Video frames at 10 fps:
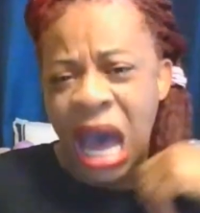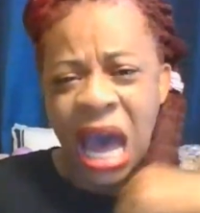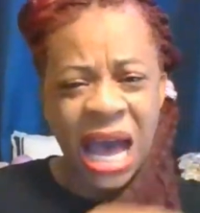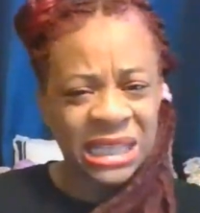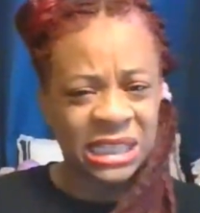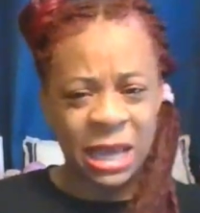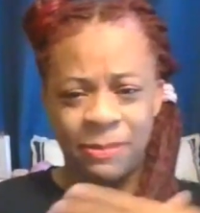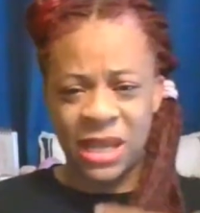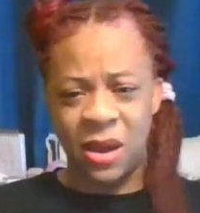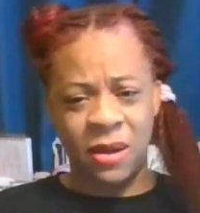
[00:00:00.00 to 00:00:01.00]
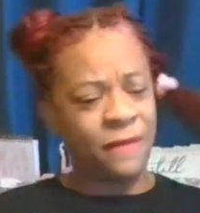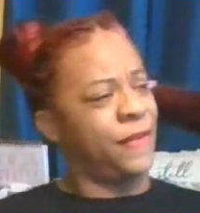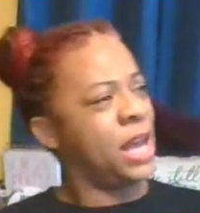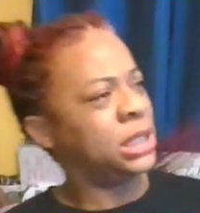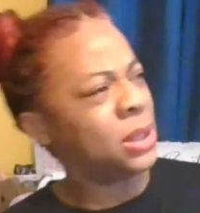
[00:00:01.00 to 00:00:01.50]
I stepped out on
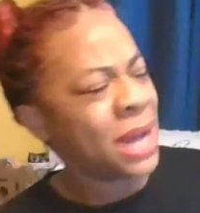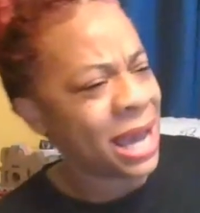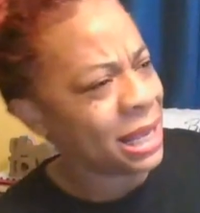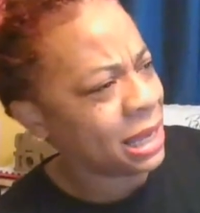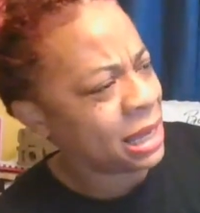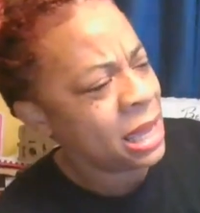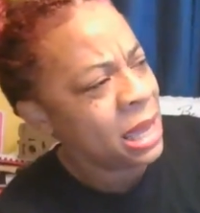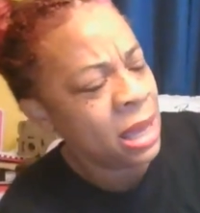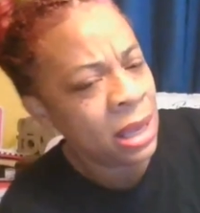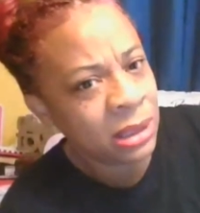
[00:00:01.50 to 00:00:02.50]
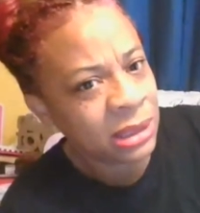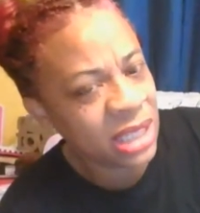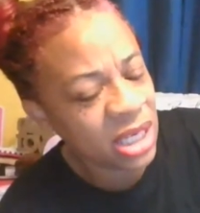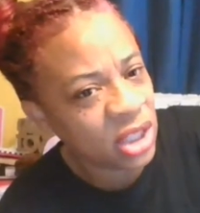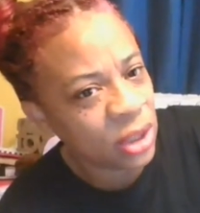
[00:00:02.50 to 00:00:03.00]
faith. So, Kai,
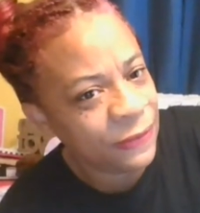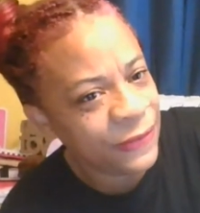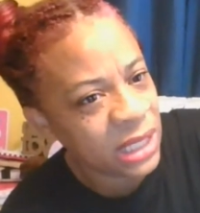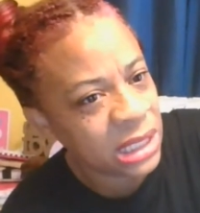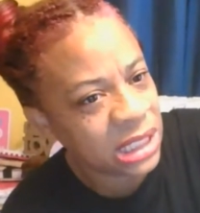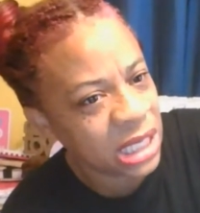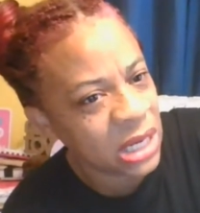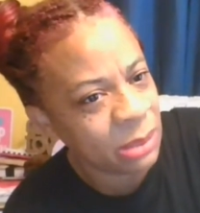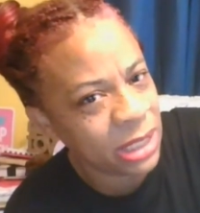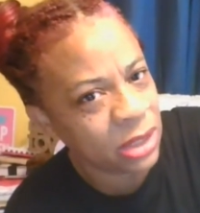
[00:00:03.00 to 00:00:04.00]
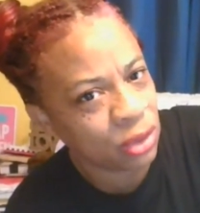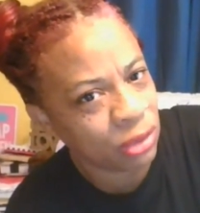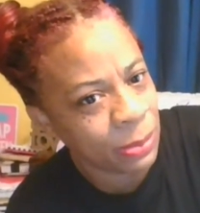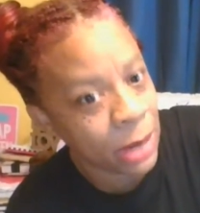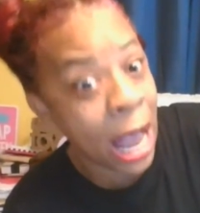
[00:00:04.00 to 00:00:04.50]
didn't you feel scared being a
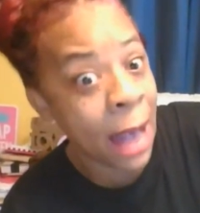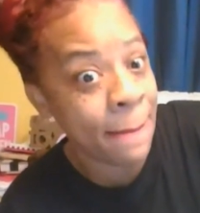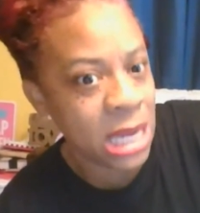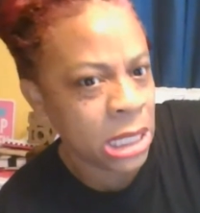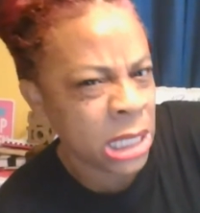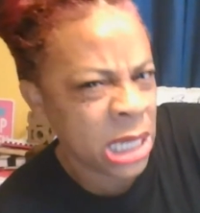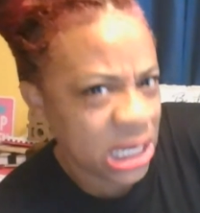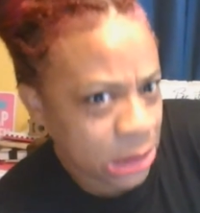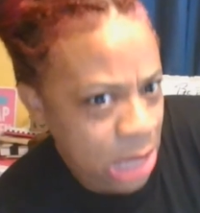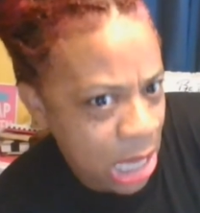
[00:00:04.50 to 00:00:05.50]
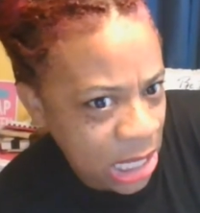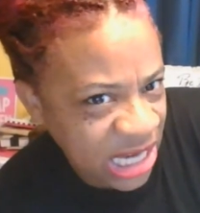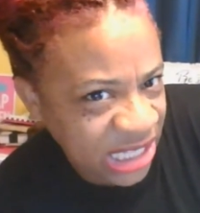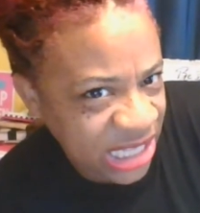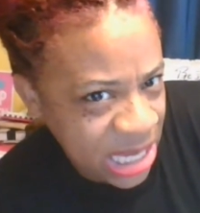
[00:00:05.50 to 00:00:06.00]
stripper? I mean, an
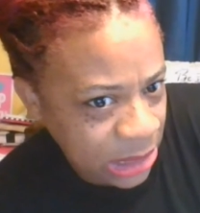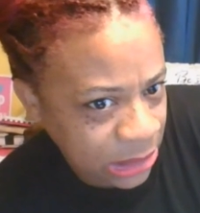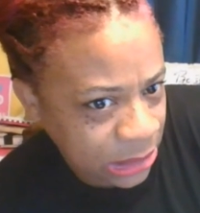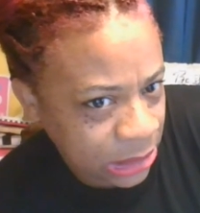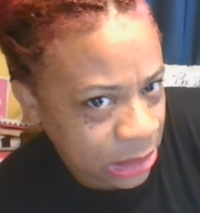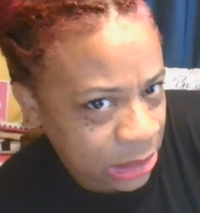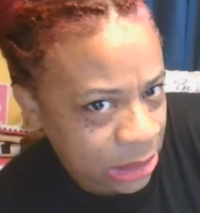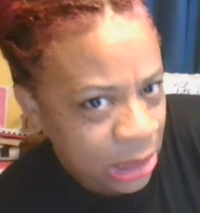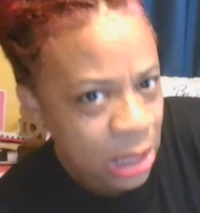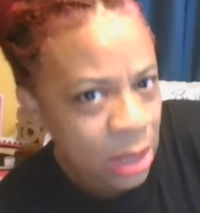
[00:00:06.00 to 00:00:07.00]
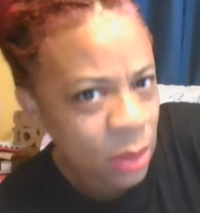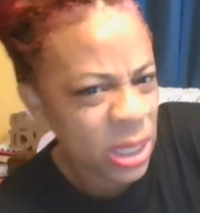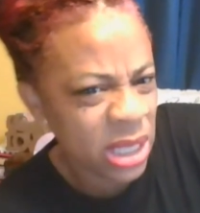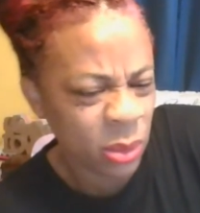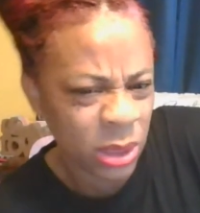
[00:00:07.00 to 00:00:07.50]
exotic dancer.
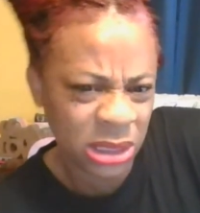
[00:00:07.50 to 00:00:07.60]
Did you